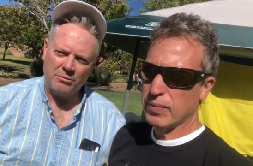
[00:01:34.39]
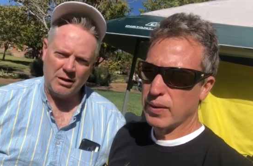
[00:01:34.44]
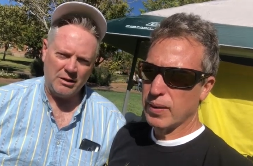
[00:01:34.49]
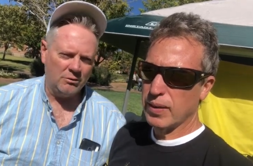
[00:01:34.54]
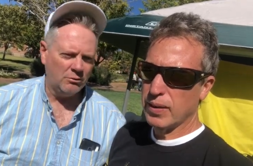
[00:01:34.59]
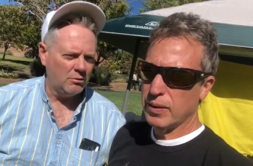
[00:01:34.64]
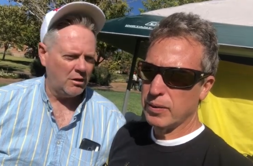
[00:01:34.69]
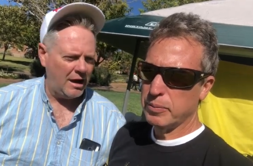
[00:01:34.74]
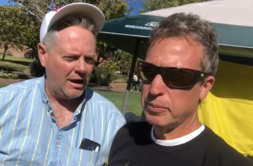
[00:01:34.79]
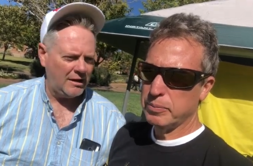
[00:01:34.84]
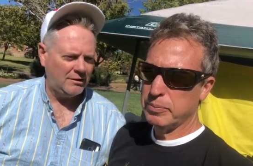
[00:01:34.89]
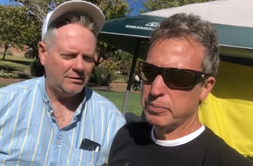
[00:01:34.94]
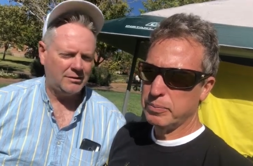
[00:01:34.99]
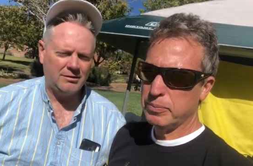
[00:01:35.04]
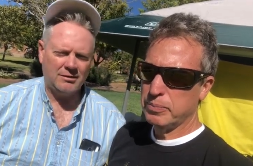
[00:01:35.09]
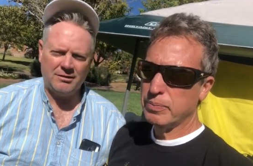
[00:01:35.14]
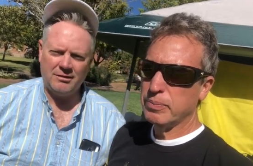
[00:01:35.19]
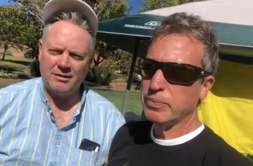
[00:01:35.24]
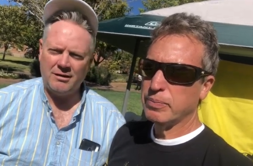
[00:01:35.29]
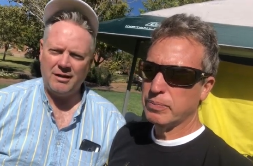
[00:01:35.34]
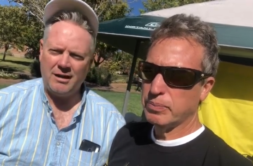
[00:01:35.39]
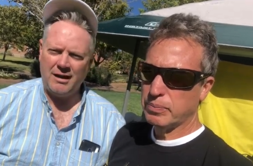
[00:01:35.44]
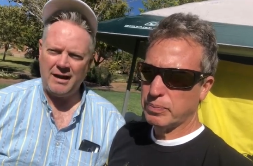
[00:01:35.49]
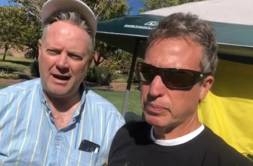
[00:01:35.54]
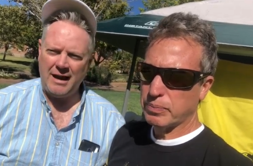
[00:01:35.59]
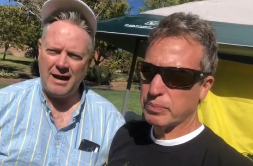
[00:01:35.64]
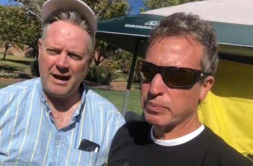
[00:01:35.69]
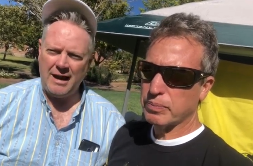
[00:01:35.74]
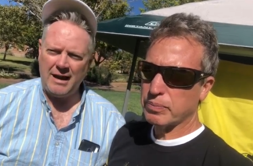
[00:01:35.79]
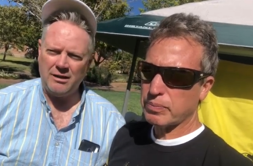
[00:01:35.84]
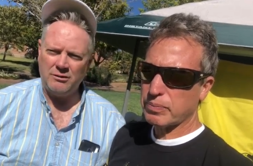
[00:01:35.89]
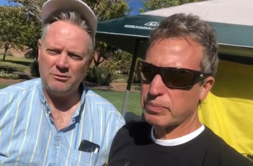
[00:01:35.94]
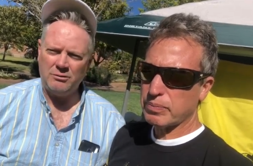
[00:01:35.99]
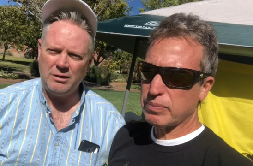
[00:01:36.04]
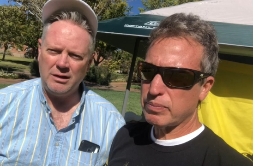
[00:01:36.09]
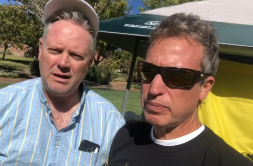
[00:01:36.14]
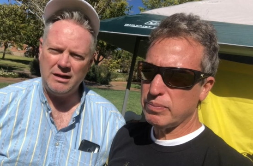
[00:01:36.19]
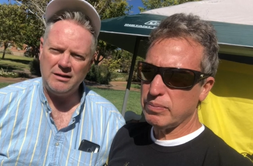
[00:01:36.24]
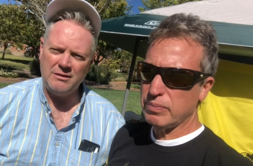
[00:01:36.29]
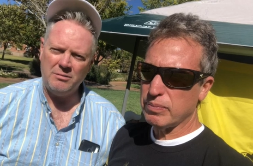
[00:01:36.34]
Speaker 1: and we need to have better
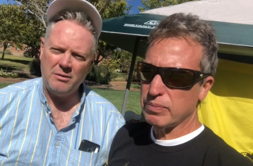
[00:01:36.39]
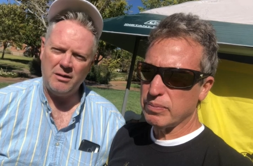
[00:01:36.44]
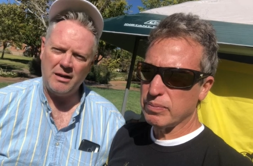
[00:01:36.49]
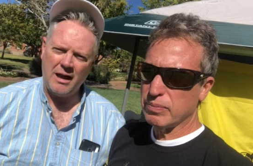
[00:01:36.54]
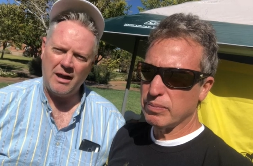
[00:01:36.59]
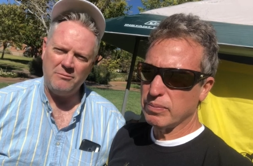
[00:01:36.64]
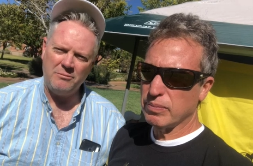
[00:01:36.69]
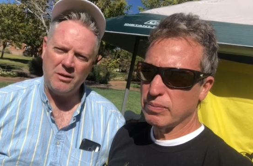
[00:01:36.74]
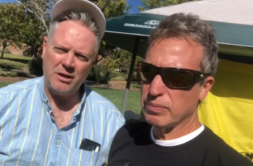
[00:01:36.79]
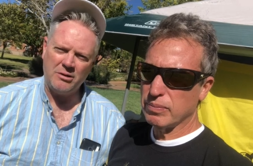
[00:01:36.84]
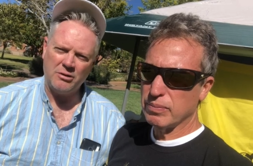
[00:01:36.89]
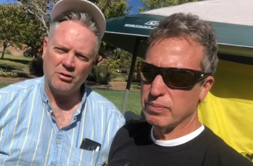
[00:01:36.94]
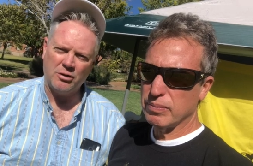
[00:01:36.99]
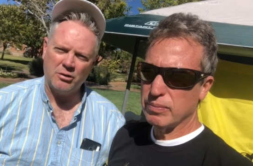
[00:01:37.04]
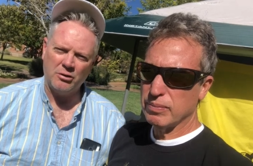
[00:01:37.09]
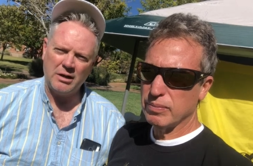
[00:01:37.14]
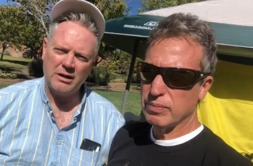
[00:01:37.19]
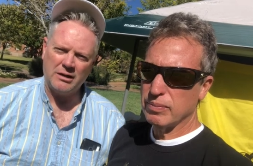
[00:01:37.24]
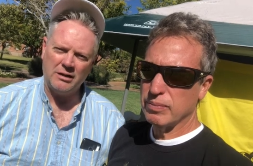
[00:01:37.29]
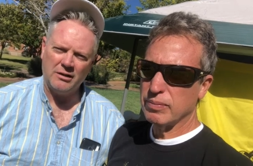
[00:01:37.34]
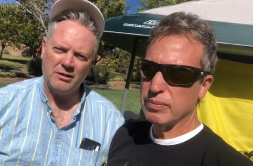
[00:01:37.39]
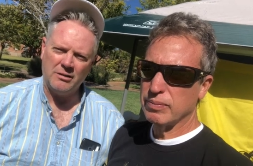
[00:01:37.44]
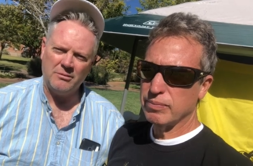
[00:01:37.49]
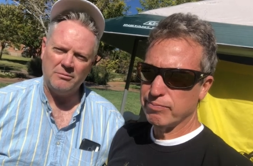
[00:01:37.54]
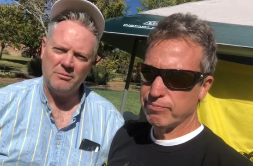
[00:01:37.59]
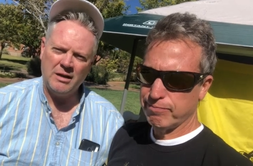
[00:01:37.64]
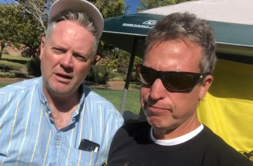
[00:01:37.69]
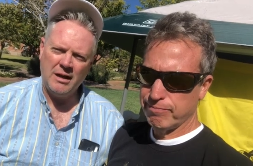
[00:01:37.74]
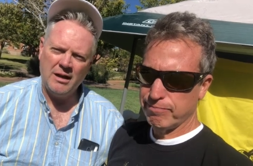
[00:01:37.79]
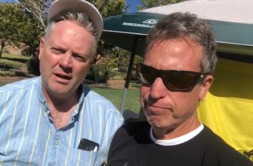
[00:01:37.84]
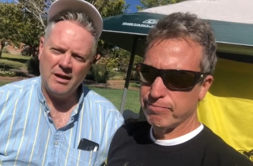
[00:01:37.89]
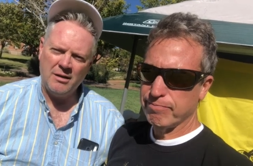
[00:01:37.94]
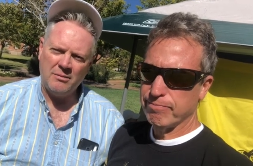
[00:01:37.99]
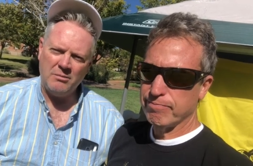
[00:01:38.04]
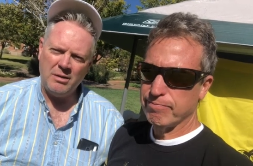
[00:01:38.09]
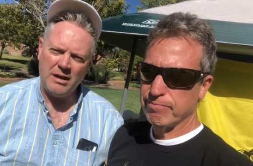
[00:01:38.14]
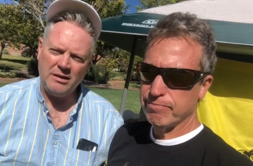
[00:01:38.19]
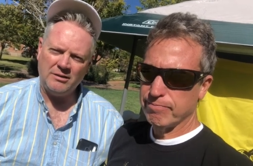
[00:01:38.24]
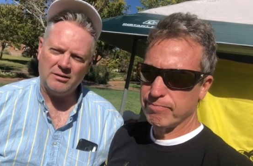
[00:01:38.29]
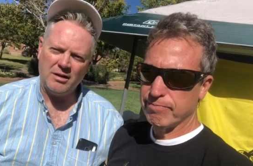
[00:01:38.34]
curriculum based on the basics
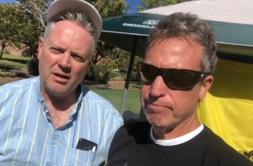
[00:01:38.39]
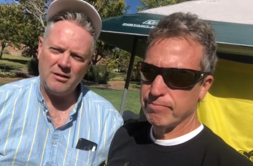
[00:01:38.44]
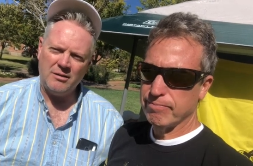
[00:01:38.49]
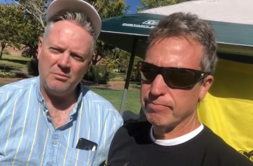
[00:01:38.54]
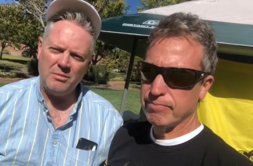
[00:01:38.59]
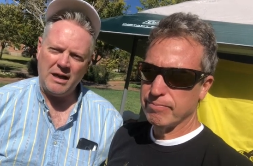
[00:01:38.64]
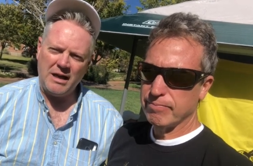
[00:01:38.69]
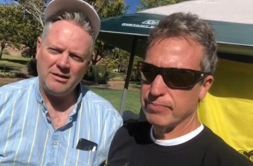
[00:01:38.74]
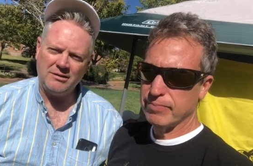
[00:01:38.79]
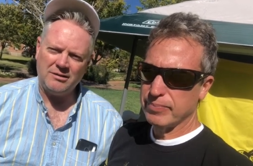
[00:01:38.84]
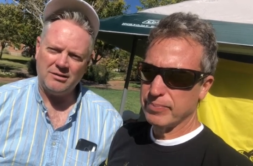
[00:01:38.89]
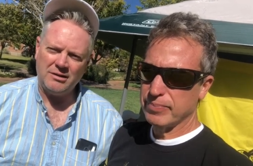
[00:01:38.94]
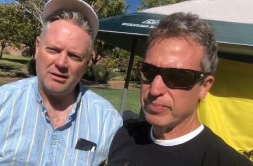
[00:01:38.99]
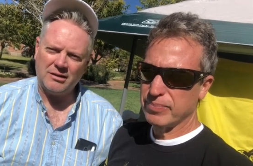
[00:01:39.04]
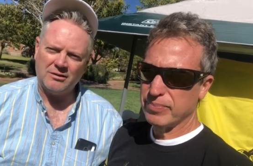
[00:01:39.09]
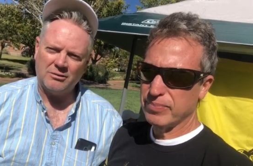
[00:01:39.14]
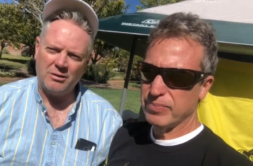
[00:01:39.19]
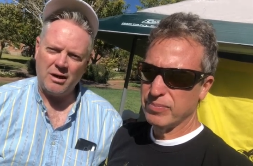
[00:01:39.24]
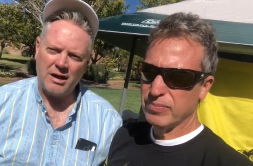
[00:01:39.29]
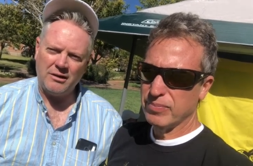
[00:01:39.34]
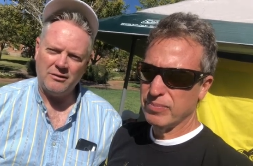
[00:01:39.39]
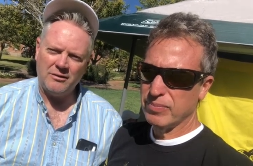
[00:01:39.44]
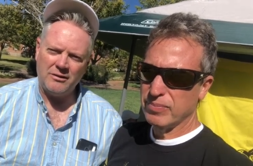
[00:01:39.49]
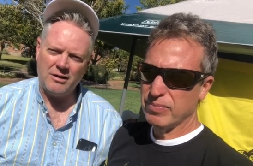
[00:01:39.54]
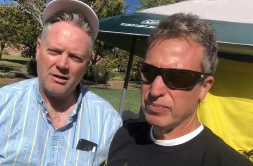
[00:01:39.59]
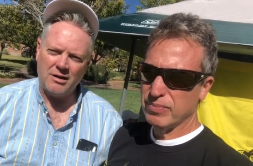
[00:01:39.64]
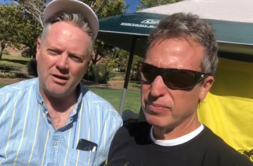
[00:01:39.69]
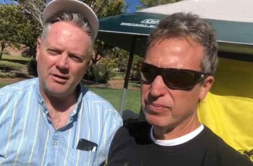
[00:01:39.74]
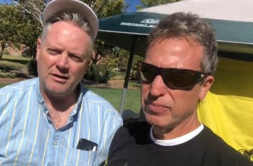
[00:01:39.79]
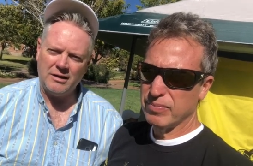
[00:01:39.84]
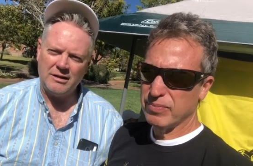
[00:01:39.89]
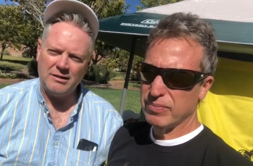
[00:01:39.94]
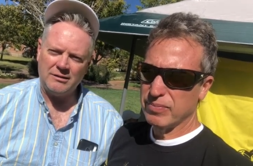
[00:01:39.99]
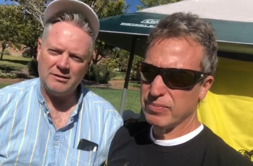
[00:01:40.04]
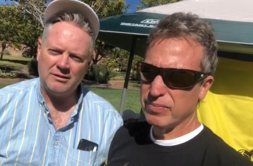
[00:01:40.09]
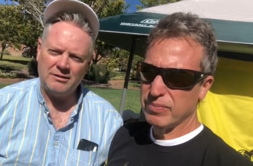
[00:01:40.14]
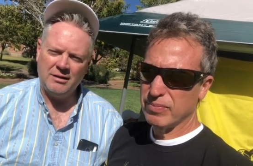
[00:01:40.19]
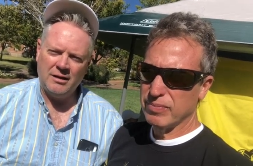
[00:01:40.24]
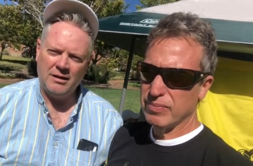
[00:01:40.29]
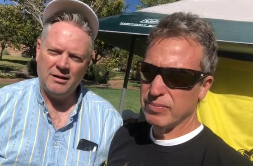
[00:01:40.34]
rather than all these left
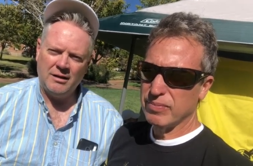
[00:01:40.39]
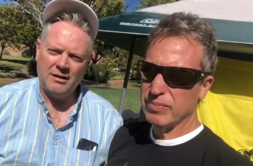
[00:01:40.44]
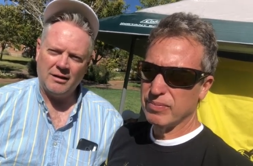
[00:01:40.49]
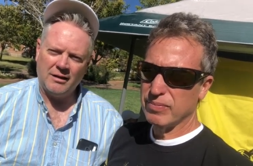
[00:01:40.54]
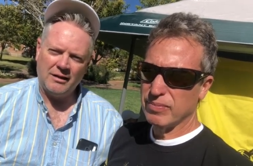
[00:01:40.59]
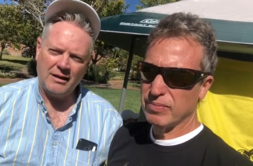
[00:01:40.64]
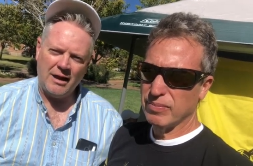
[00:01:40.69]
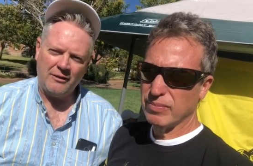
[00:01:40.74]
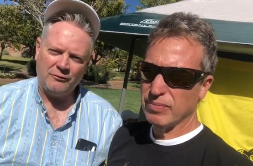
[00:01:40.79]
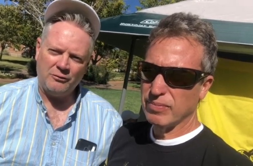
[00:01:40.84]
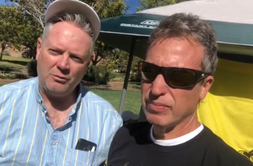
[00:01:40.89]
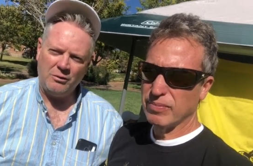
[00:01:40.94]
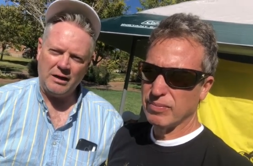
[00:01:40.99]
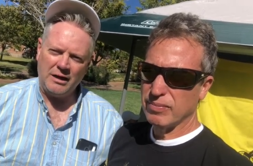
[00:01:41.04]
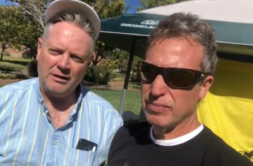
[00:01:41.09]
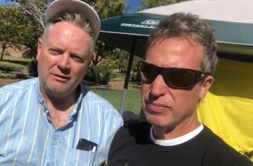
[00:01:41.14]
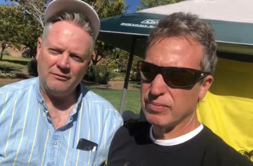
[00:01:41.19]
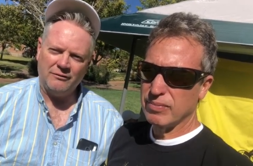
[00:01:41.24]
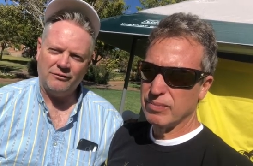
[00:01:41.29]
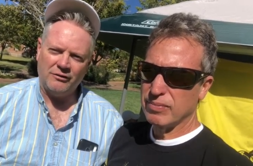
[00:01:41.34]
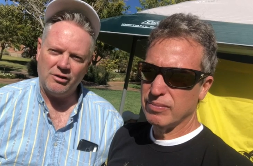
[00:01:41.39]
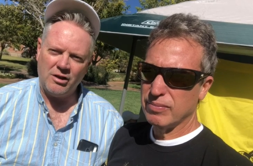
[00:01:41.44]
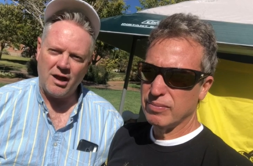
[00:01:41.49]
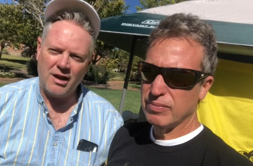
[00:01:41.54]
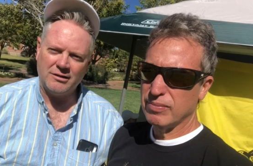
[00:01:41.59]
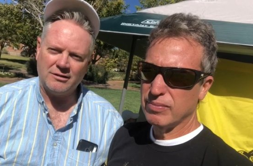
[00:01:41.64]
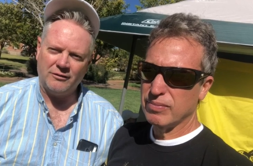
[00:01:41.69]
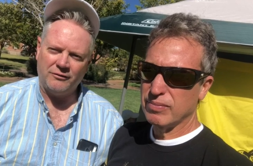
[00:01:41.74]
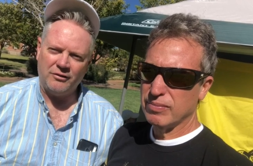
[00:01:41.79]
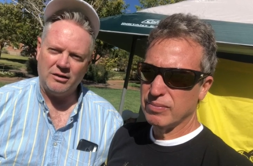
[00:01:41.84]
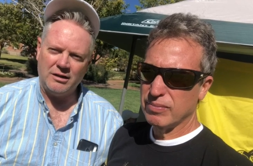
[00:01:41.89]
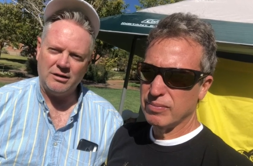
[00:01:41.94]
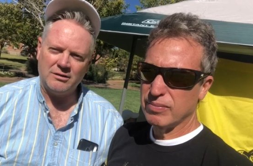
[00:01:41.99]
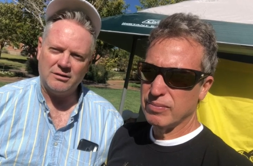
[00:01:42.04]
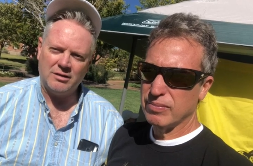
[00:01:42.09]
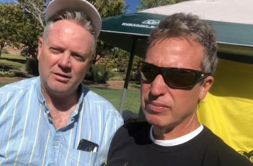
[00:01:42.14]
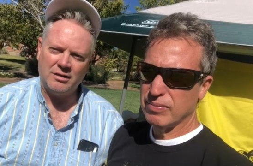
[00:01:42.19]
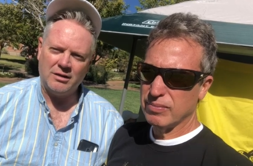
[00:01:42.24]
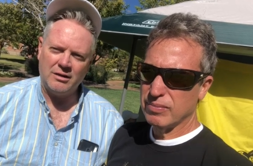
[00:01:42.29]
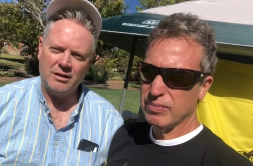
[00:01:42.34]
wing philosophies that they're trying to bring
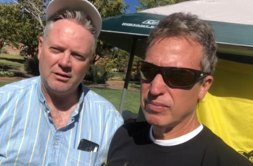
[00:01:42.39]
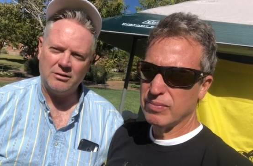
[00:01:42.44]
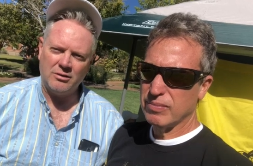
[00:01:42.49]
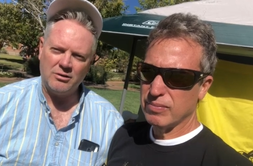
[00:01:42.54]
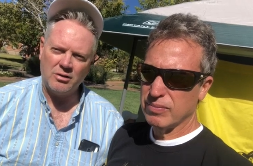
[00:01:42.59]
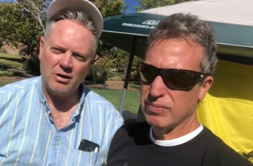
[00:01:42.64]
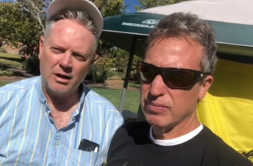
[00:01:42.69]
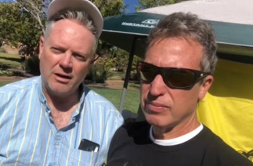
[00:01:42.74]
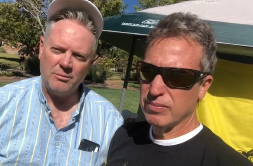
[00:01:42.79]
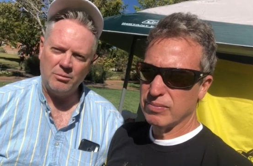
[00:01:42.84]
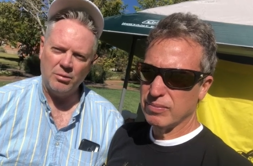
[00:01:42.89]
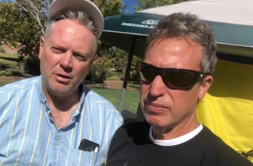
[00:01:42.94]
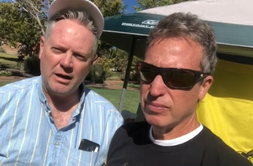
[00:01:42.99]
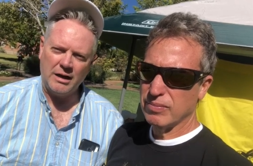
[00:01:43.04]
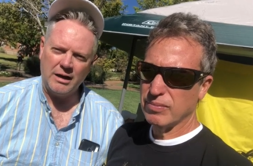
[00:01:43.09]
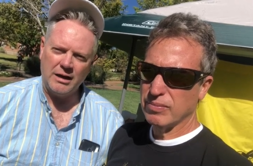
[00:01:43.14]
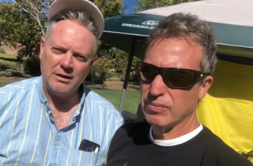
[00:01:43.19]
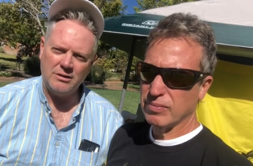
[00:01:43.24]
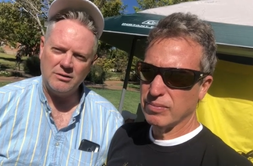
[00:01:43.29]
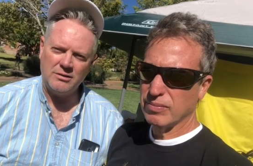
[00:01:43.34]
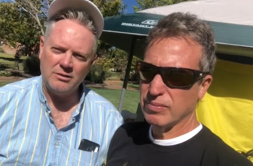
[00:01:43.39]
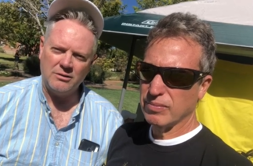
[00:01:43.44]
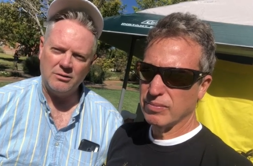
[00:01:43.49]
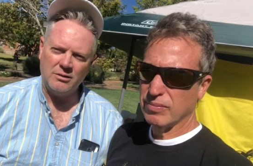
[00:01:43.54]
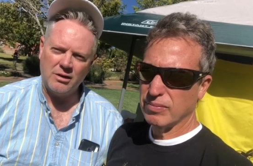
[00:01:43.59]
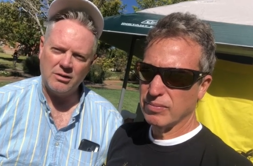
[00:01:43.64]
into our schools these days.